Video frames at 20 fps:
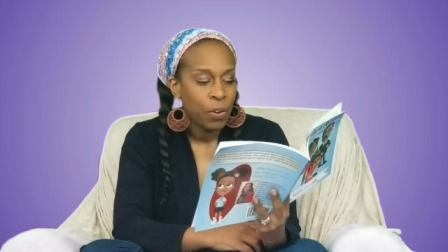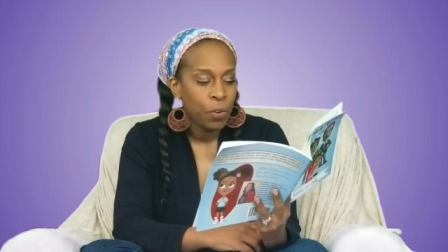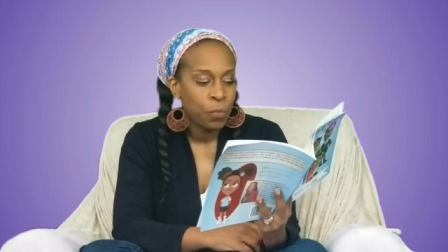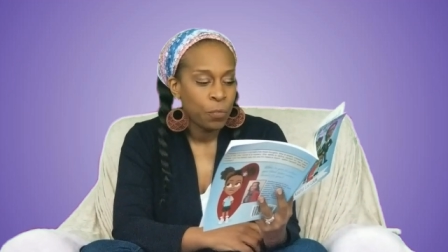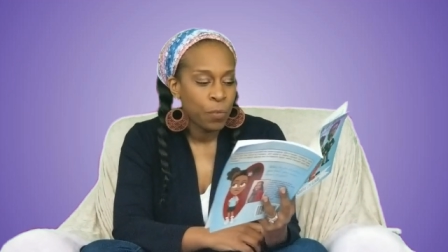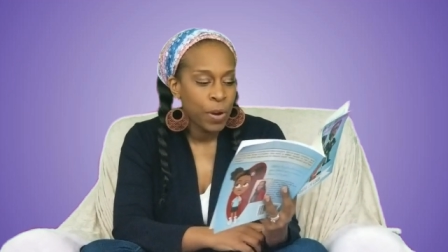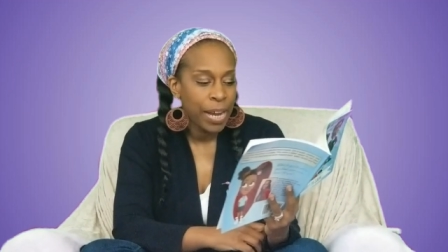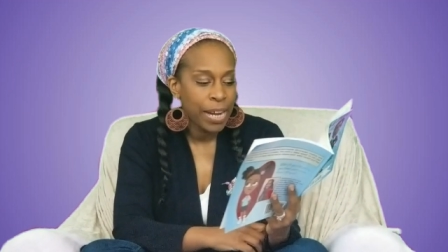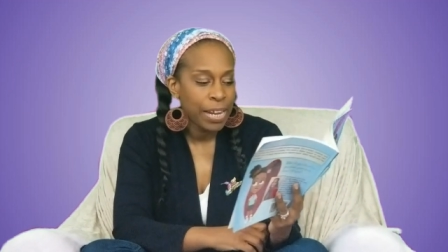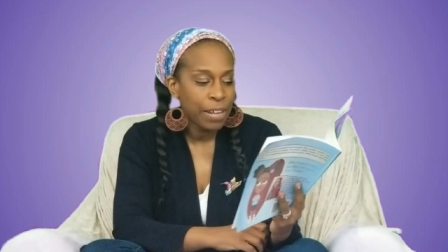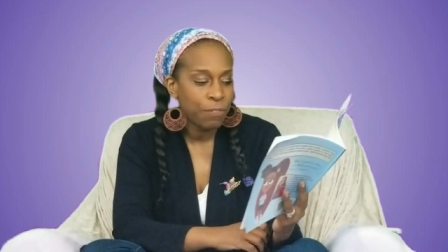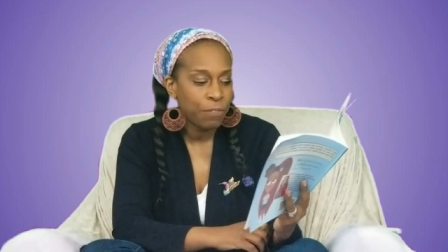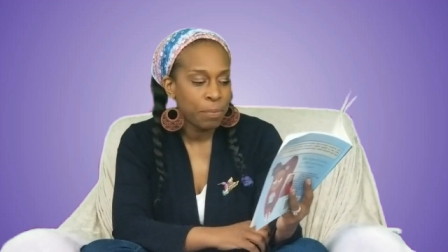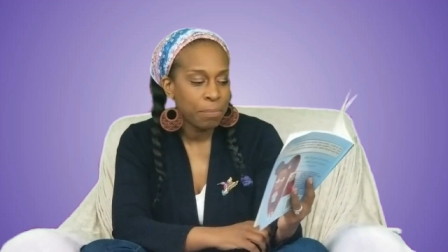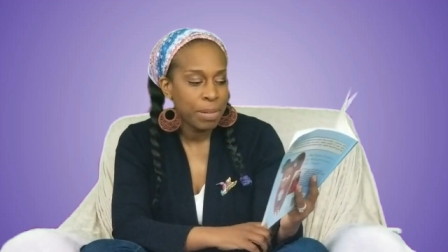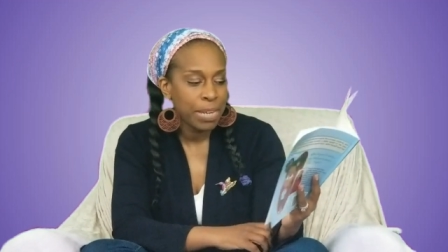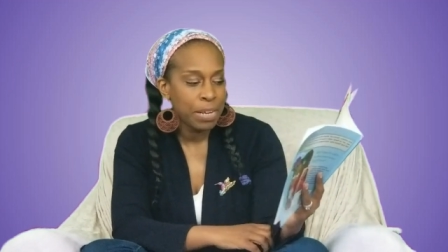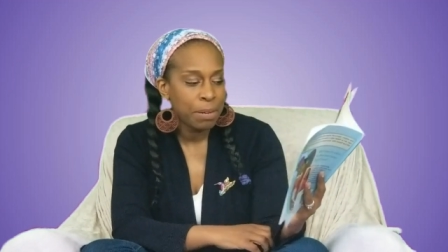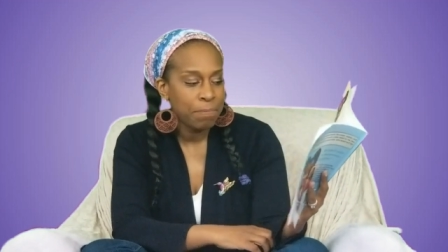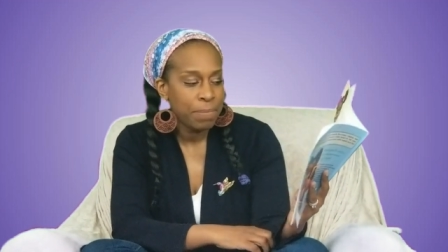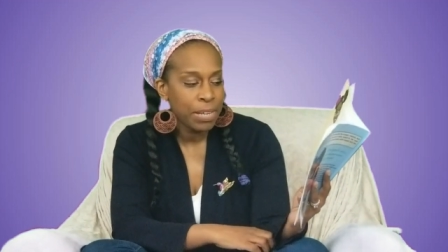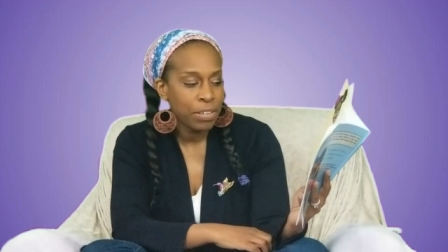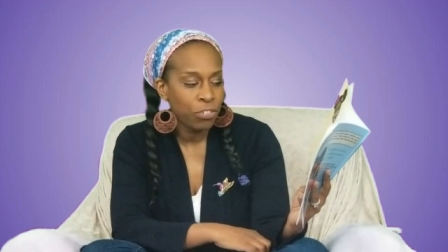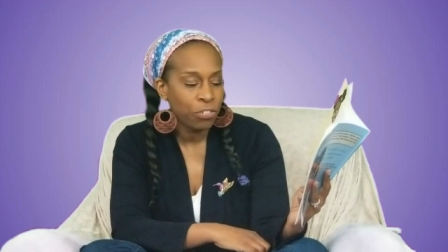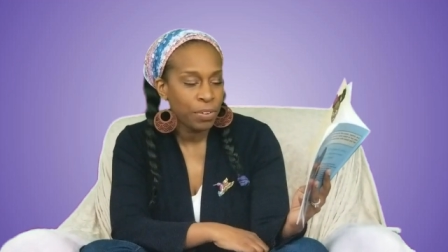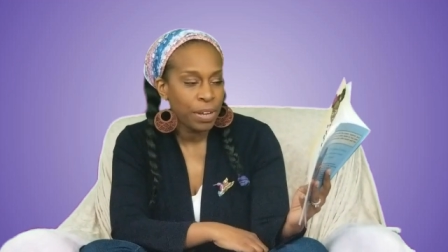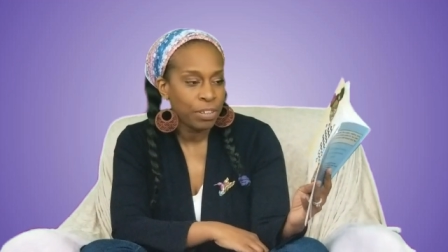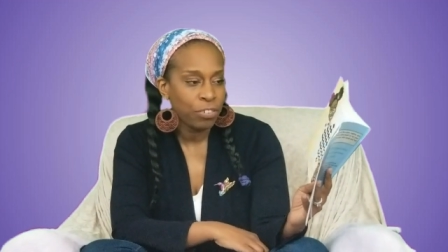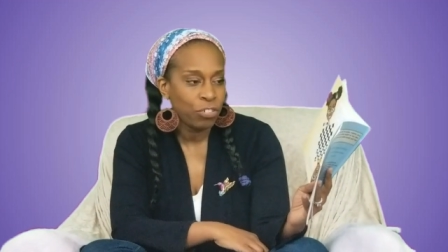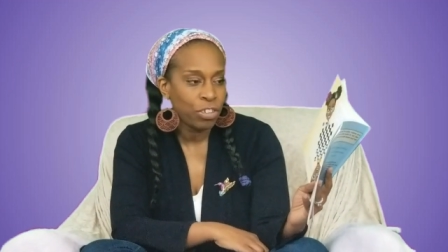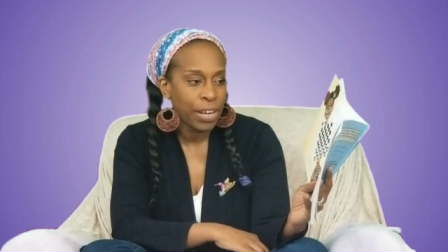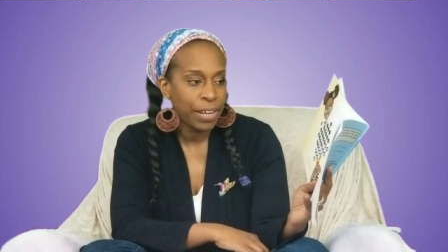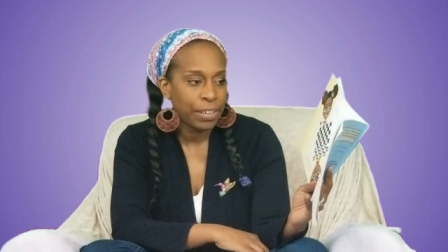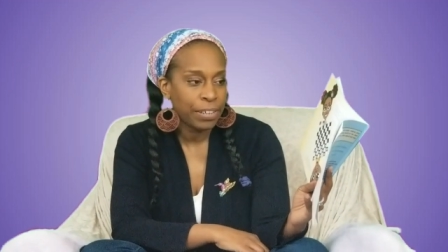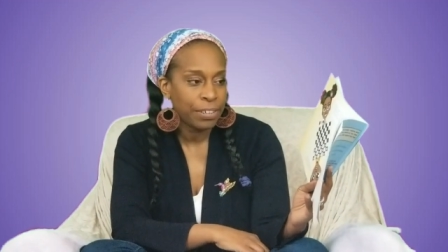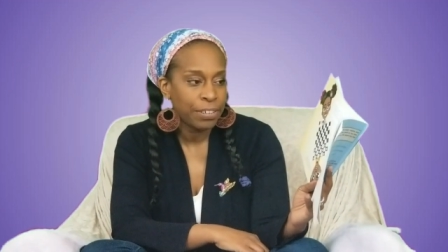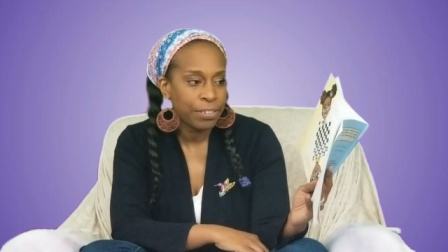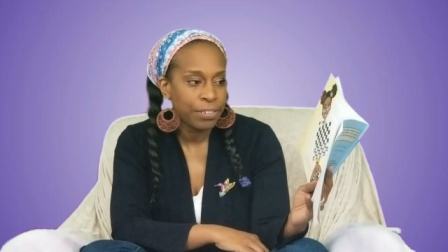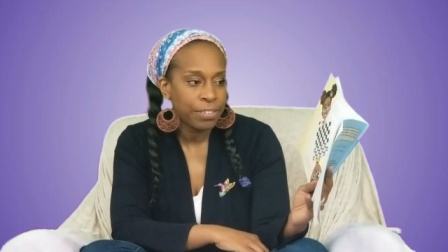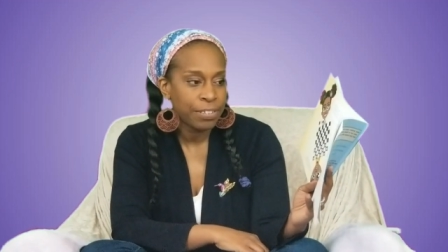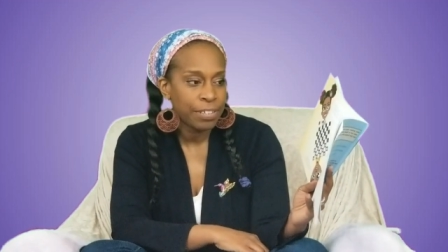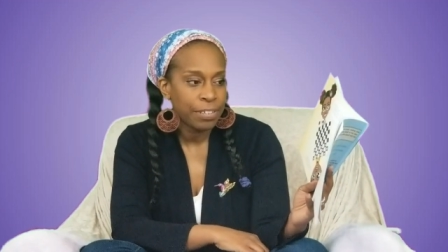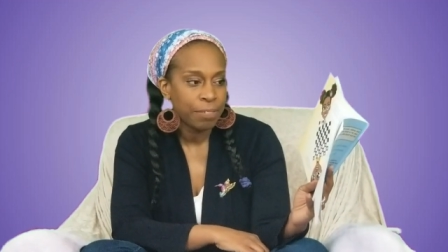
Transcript: Ready for me to beat you at checkers?